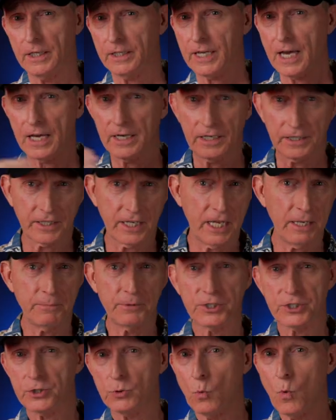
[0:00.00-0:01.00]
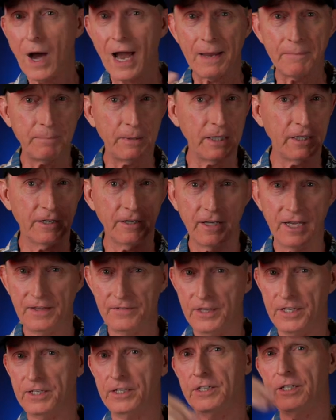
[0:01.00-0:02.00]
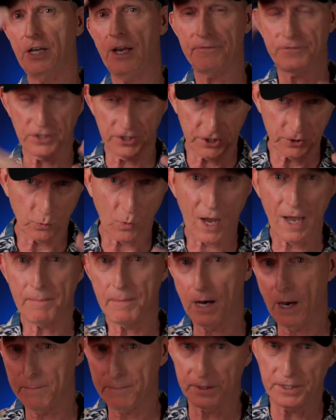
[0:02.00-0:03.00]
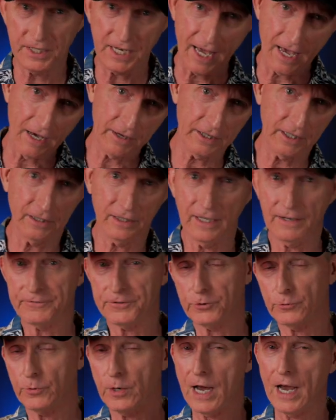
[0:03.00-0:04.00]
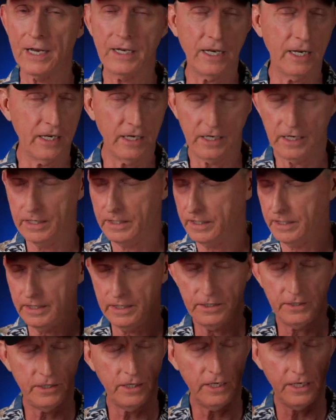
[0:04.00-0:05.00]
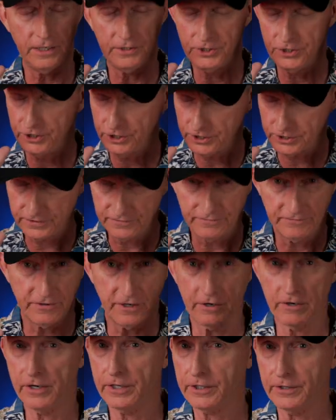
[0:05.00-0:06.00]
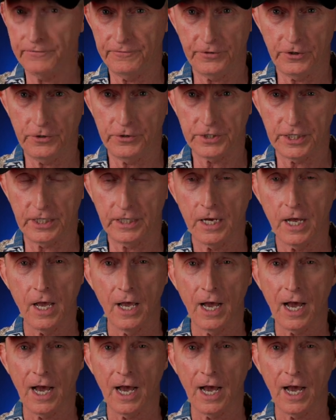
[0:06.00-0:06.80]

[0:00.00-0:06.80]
kind of keep swiping, and then you have to swipe up and down and left to right, and it's just very confusing.